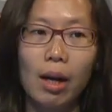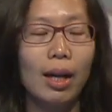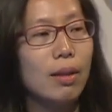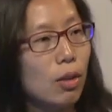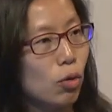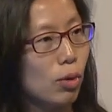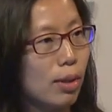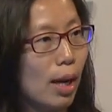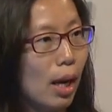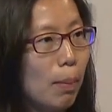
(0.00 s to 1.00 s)
That's
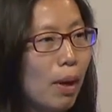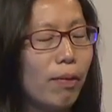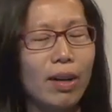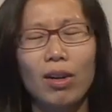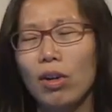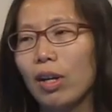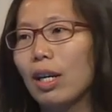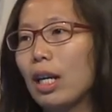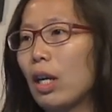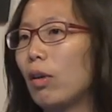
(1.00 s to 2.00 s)
interesting, but I figure you're going
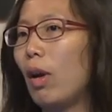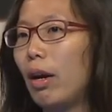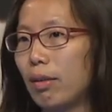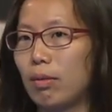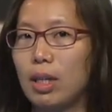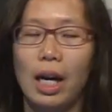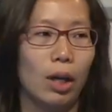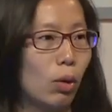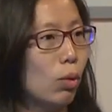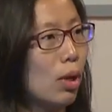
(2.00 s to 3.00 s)
to hear a lot of
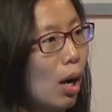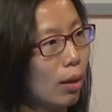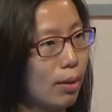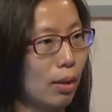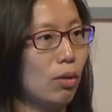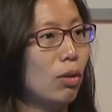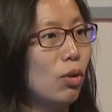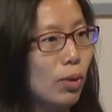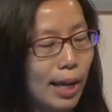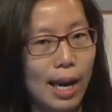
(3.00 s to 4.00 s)
technical talks and
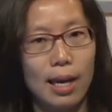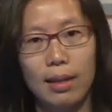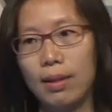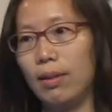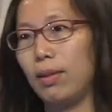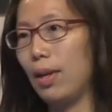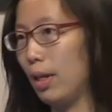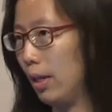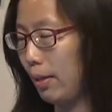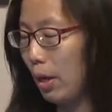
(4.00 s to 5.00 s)
use case and
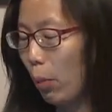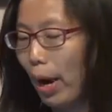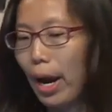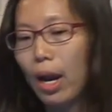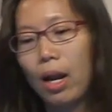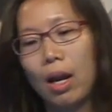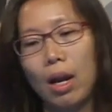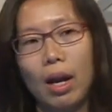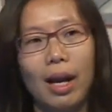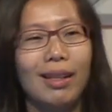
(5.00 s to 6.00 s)
studies anyway.
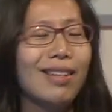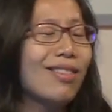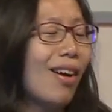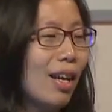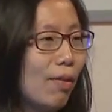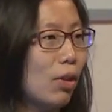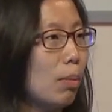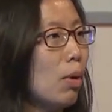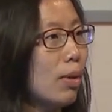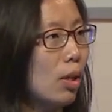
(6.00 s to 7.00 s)
And that's not even the
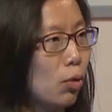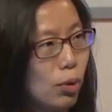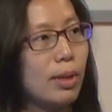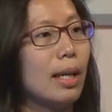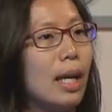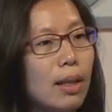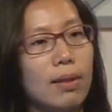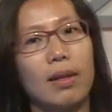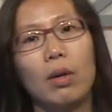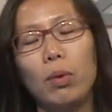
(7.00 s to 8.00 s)
most interesting
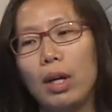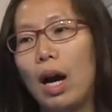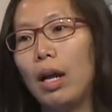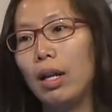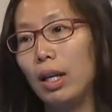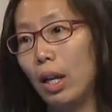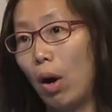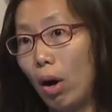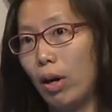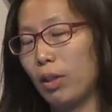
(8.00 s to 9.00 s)
insight we got in
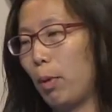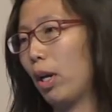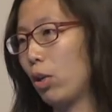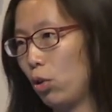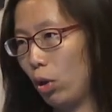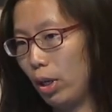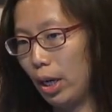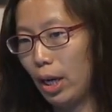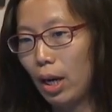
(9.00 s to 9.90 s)
our Spark journey.